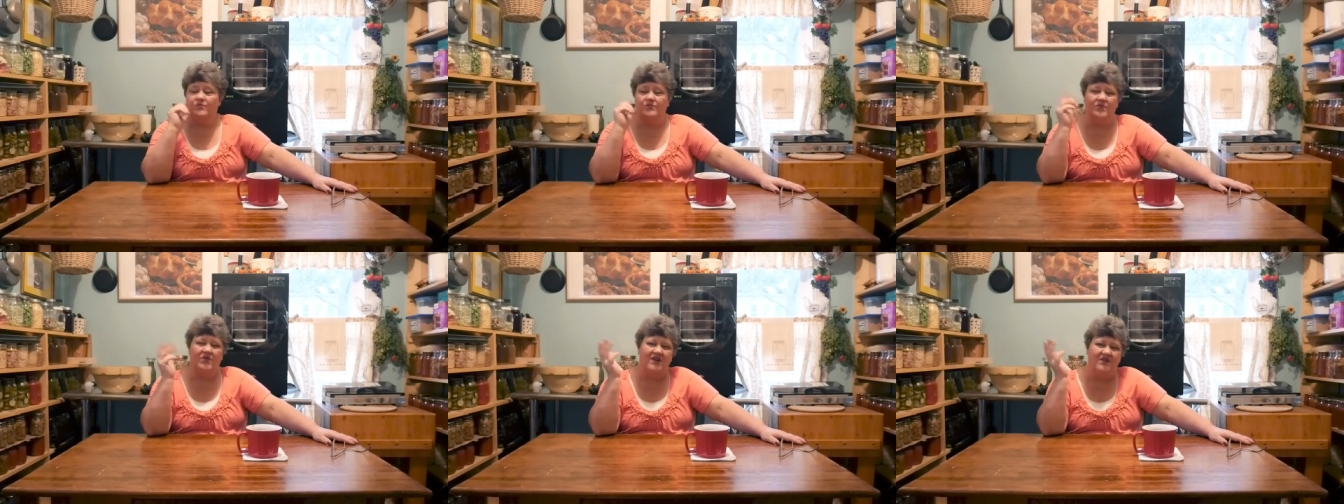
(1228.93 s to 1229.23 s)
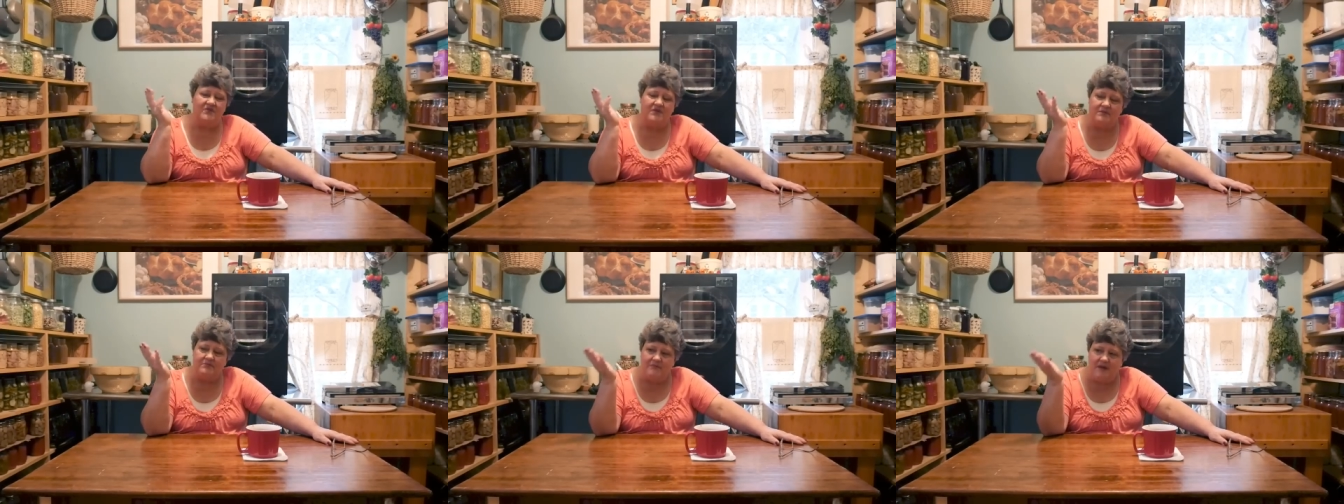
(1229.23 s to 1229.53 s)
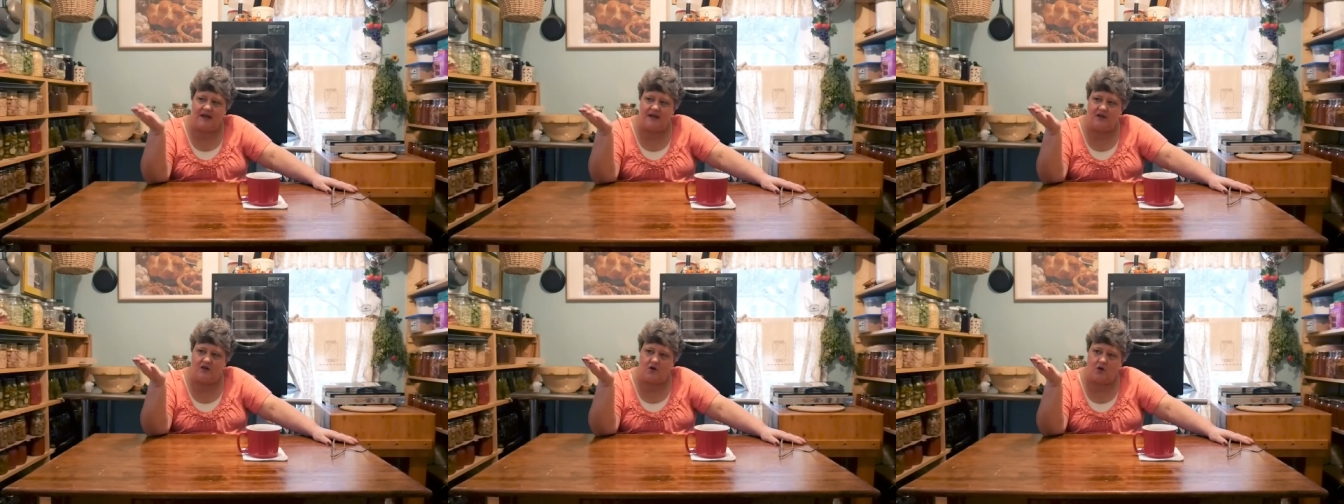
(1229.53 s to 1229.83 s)
Well, we
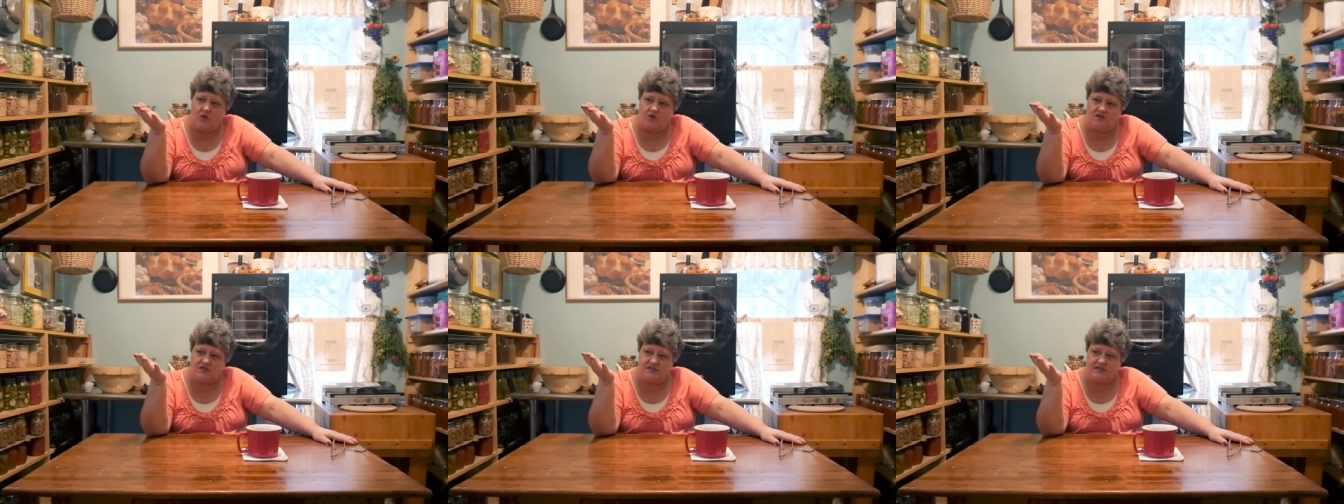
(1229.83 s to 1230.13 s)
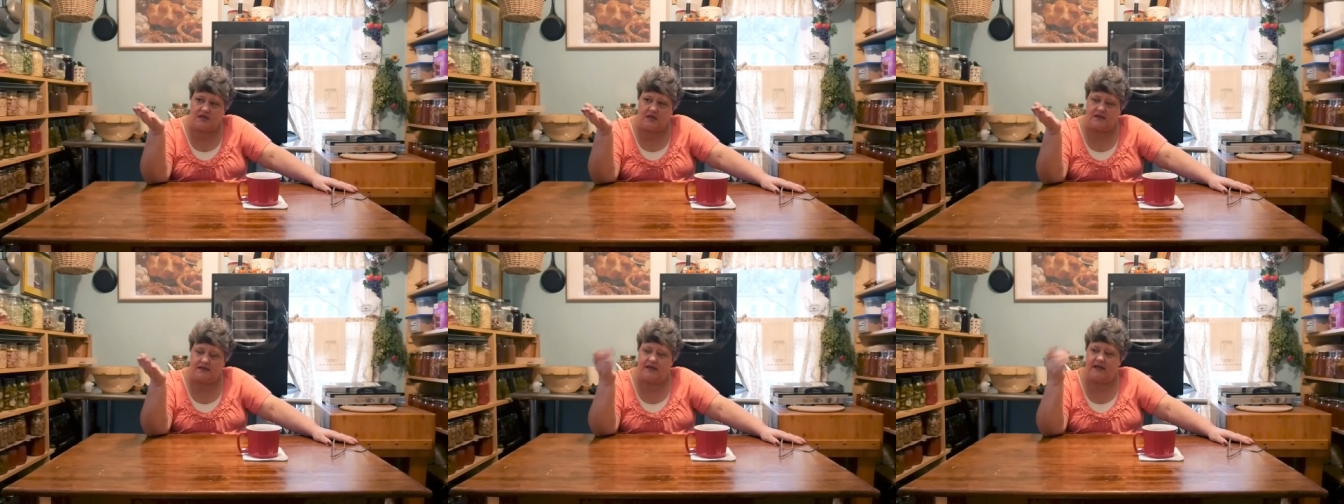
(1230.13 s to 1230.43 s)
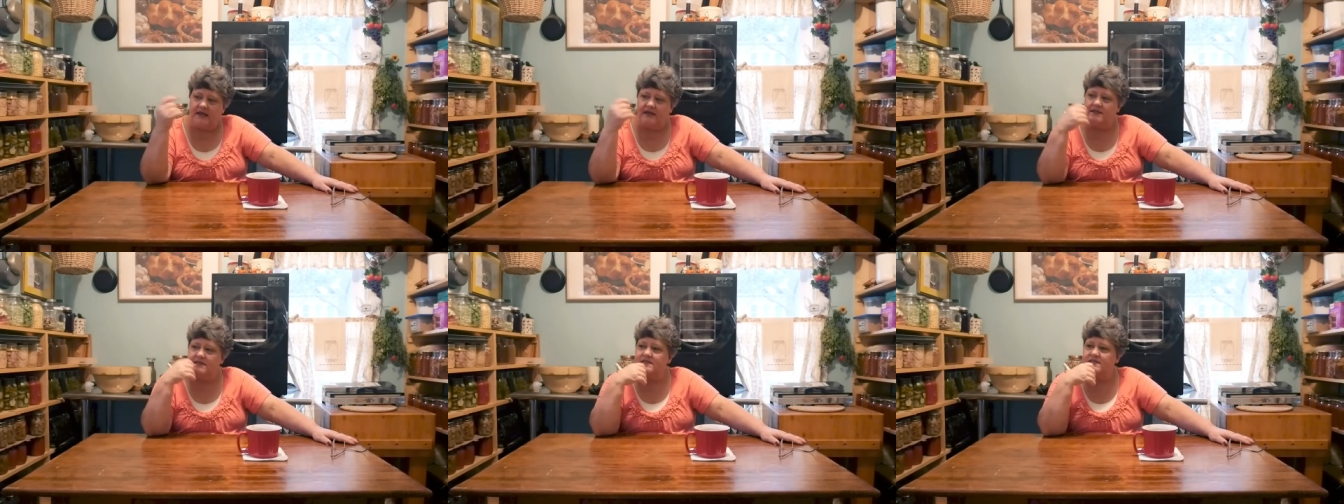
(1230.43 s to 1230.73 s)
might go
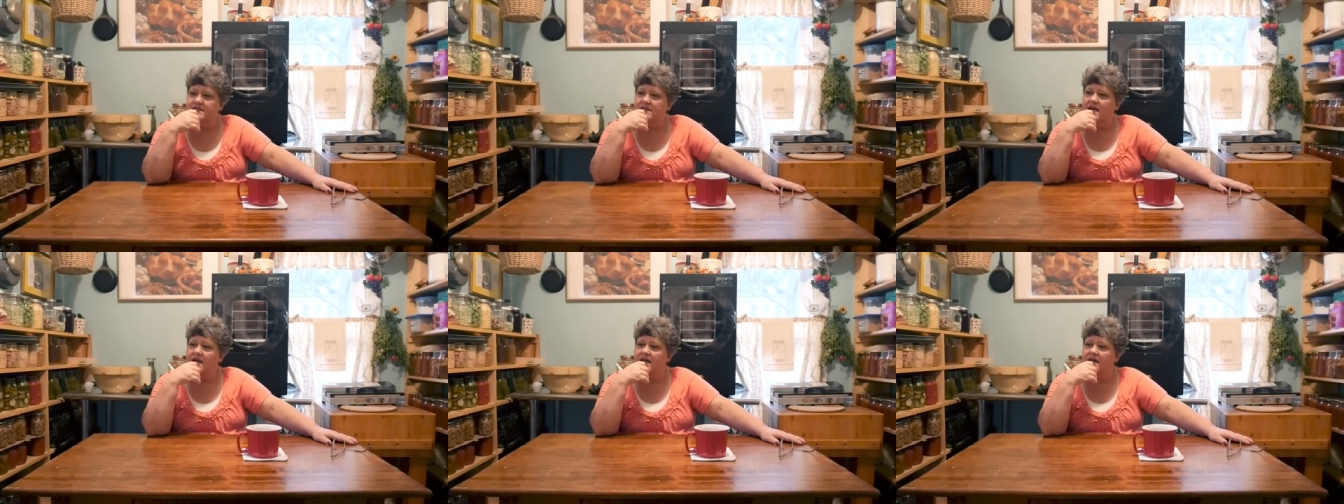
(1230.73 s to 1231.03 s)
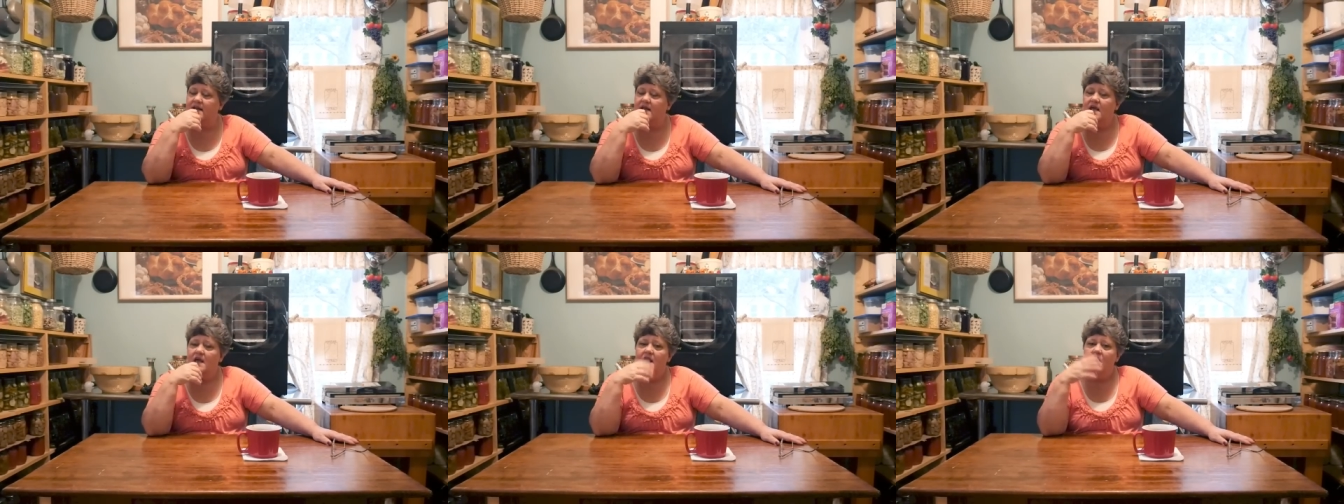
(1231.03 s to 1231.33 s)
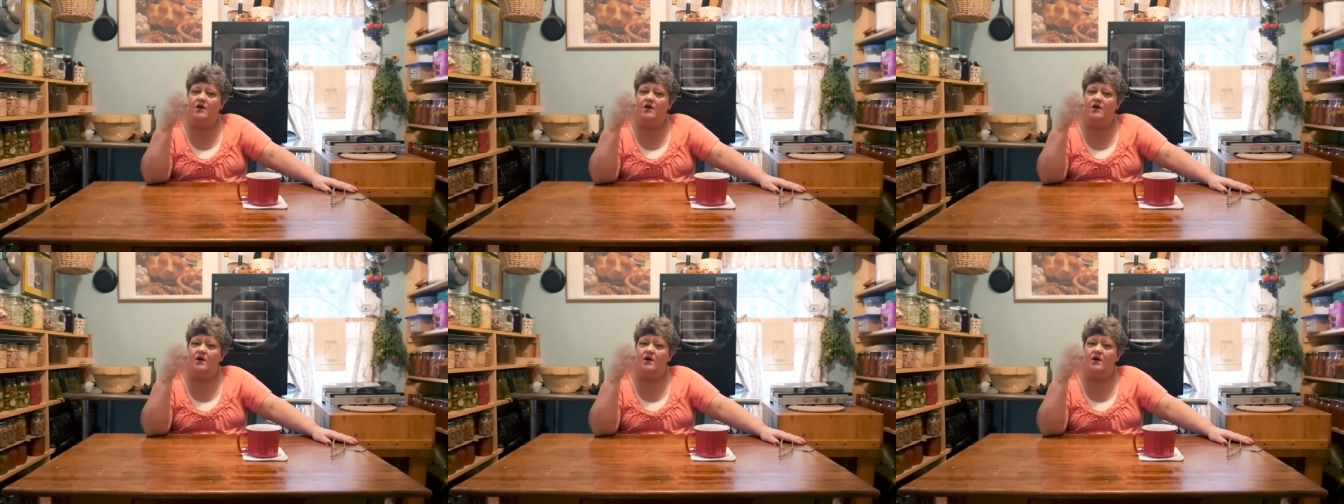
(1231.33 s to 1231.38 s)
Sunday instead.